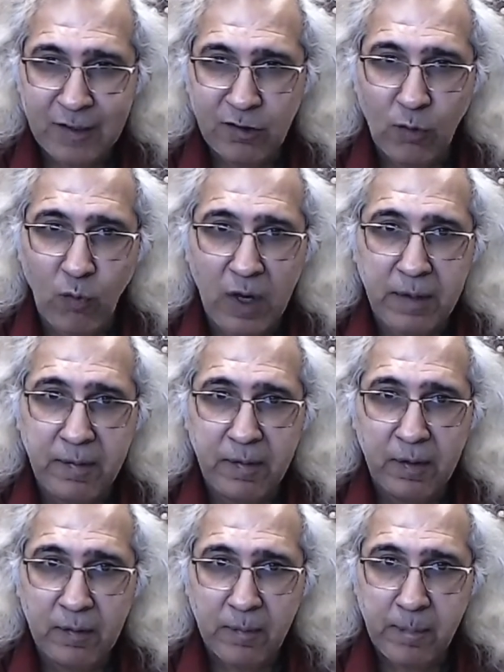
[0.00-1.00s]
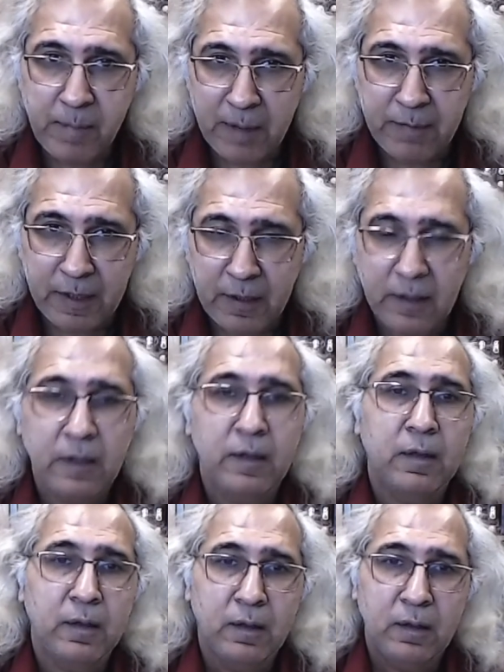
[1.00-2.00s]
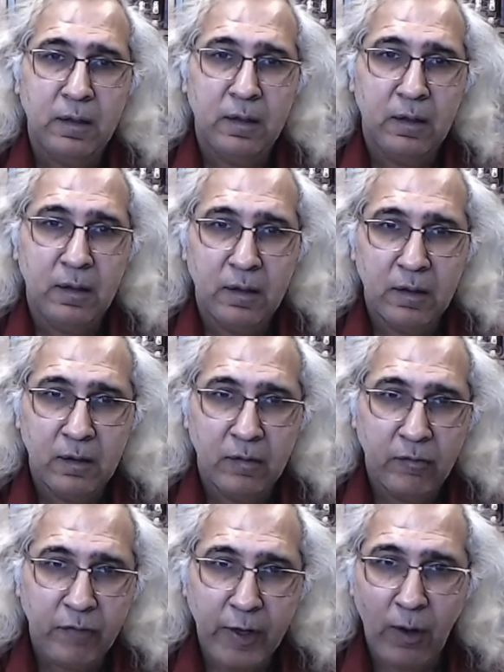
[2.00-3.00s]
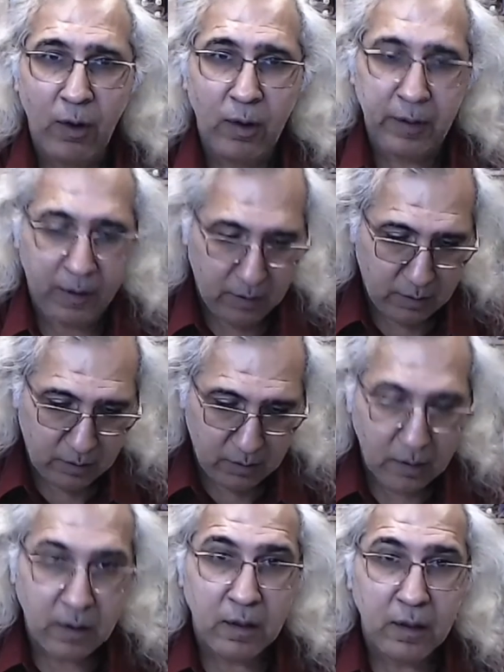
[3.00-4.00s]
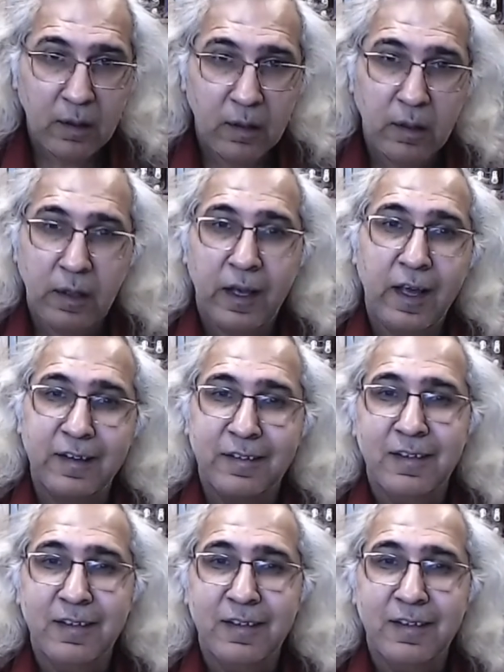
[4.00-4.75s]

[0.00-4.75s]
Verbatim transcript: So what Memmi, Fanon and